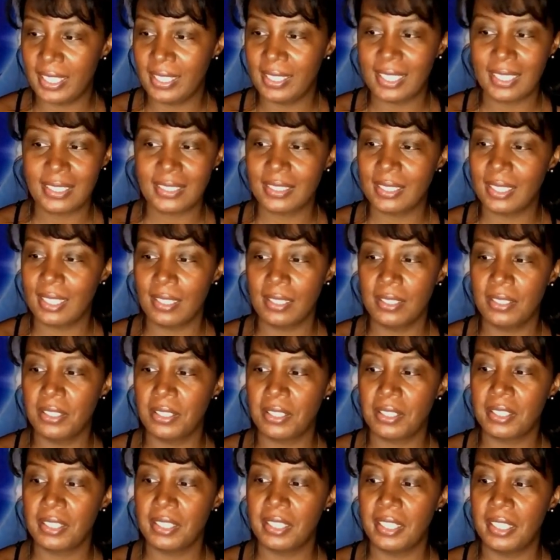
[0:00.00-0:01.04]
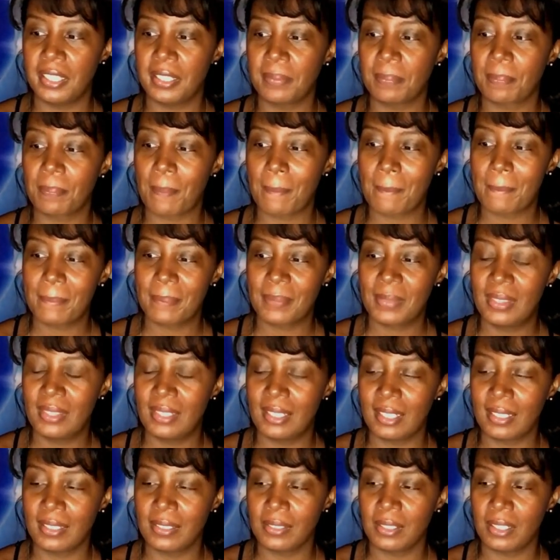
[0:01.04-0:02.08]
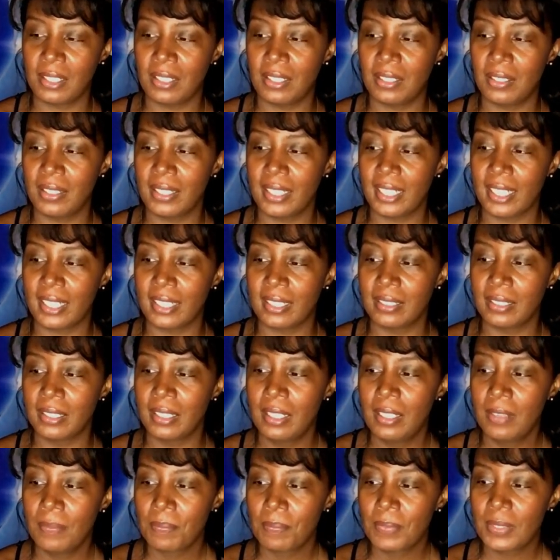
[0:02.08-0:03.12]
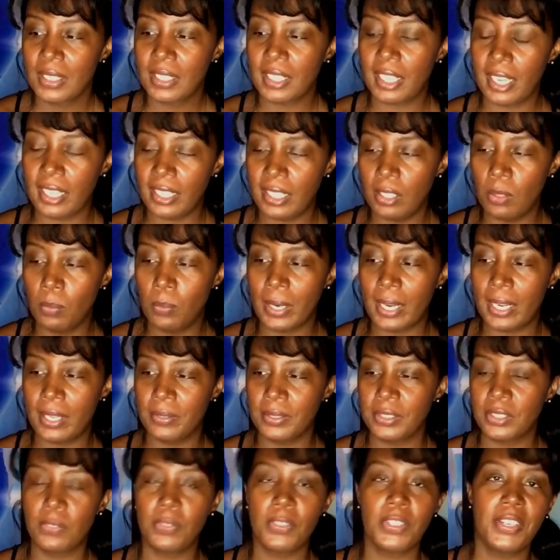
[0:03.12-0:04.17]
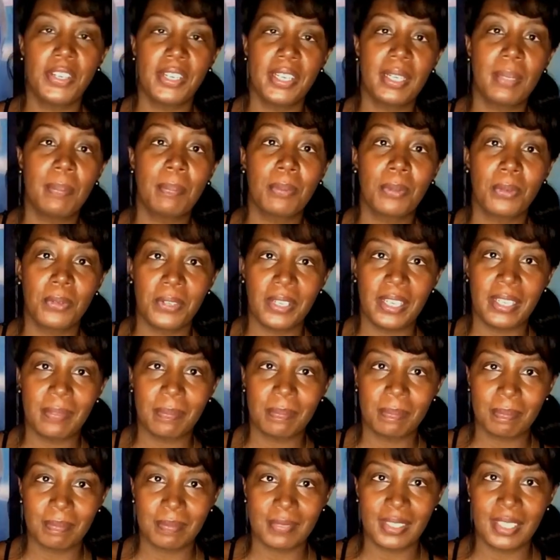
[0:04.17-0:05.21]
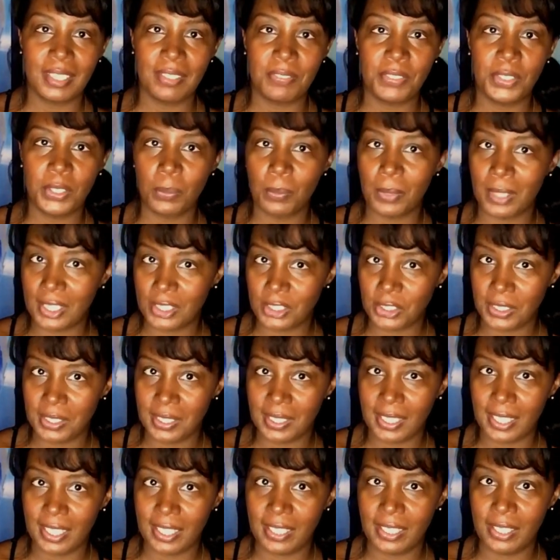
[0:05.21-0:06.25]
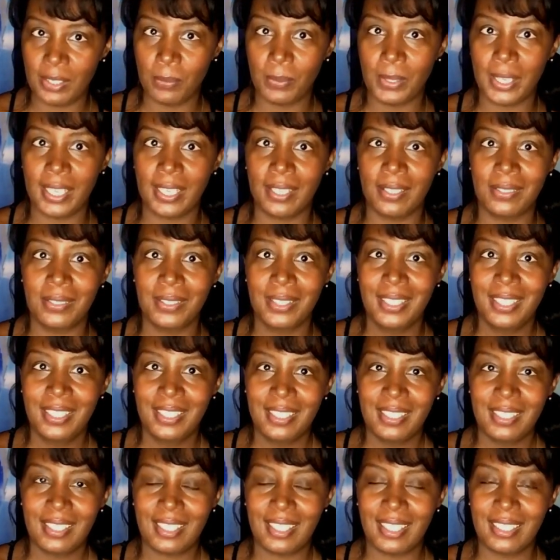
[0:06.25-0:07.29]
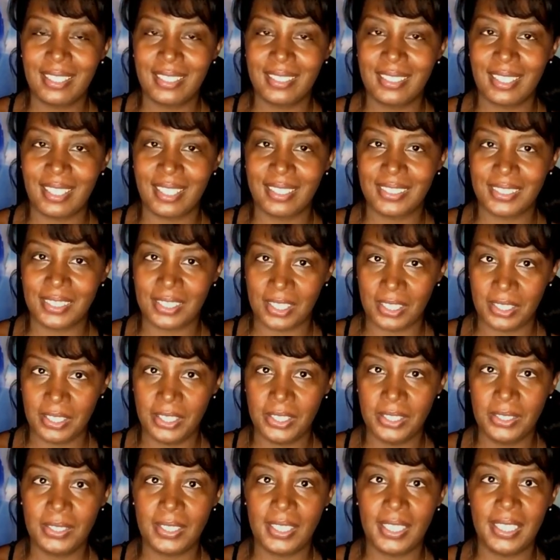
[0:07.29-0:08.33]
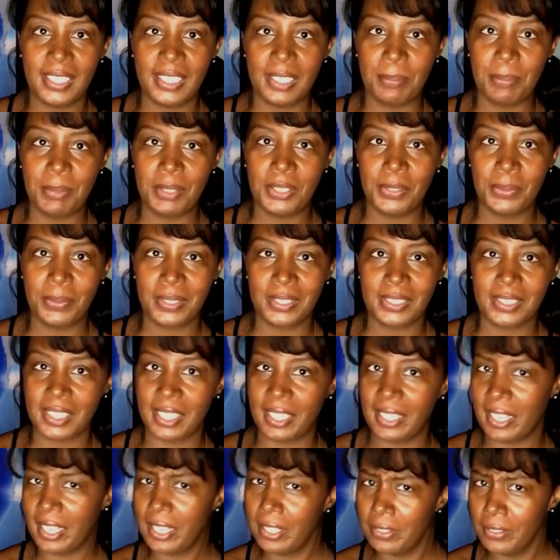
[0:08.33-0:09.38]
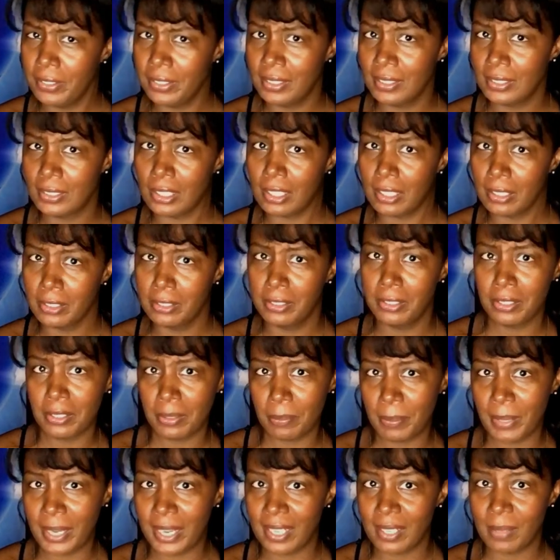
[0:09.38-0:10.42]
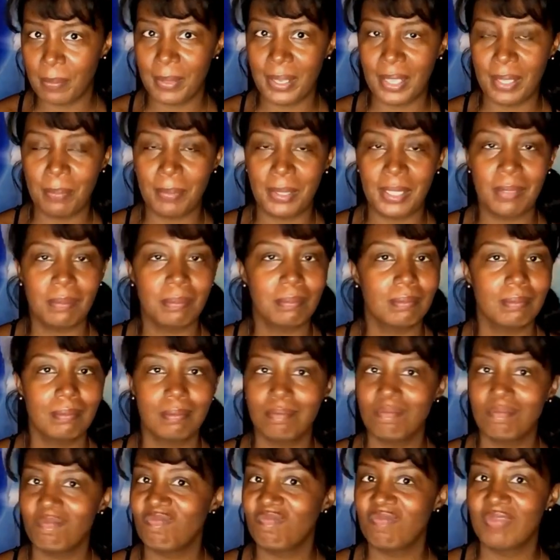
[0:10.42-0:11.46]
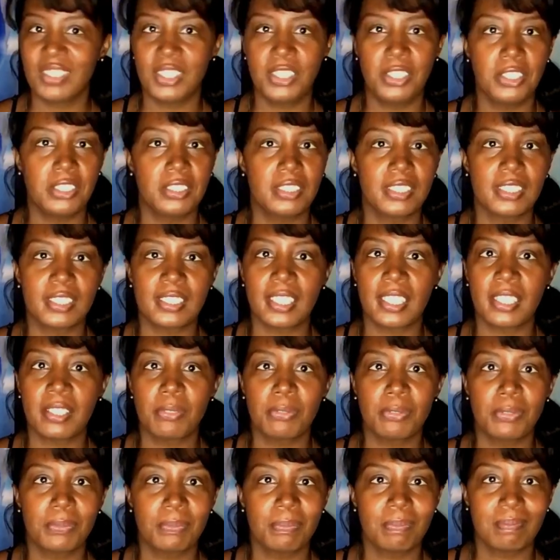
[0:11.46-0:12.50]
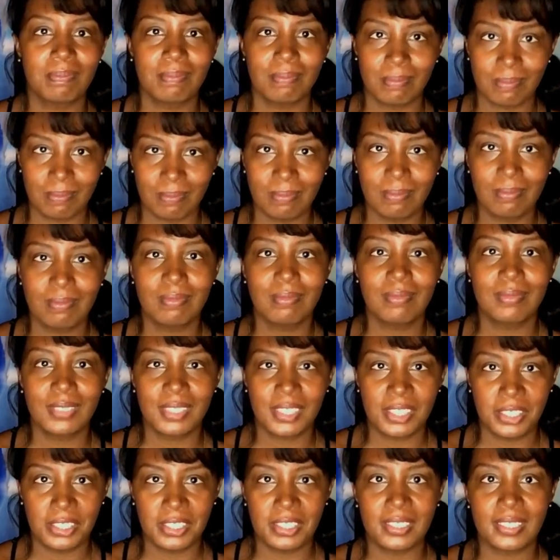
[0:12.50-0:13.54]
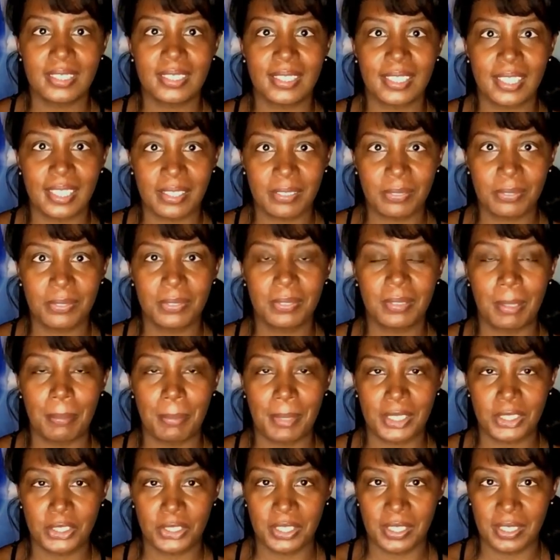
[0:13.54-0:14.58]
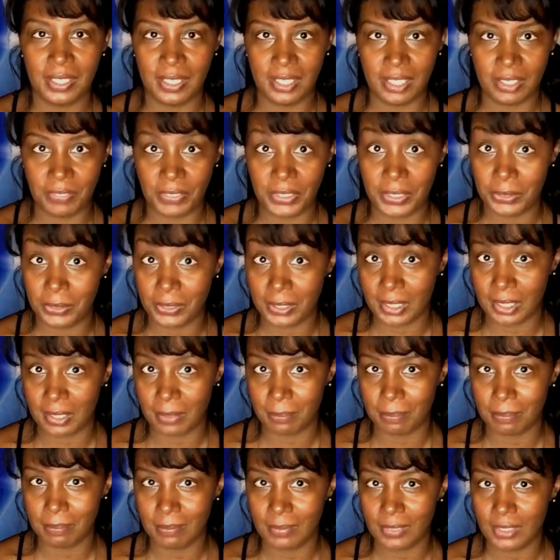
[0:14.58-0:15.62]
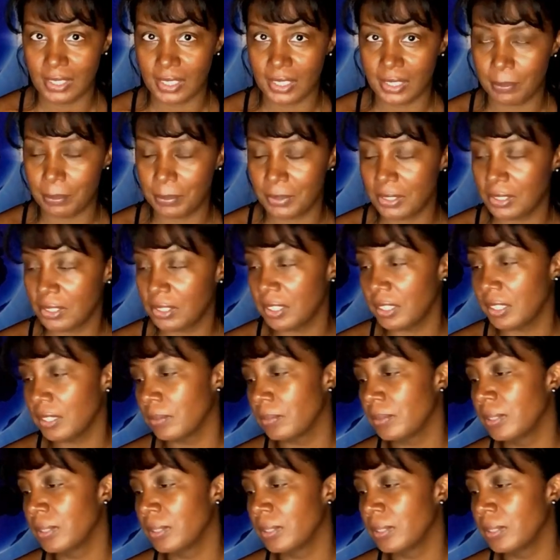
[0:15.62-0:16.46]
And that's not a good thing. Not at all. And Katie Wow is very on point. If you're watching Katie Wow, I saw your DM. You were saying, hey, are you going to talk good or bad about me? Good stuff. Good stuff. I'm actually going to give you some tips too.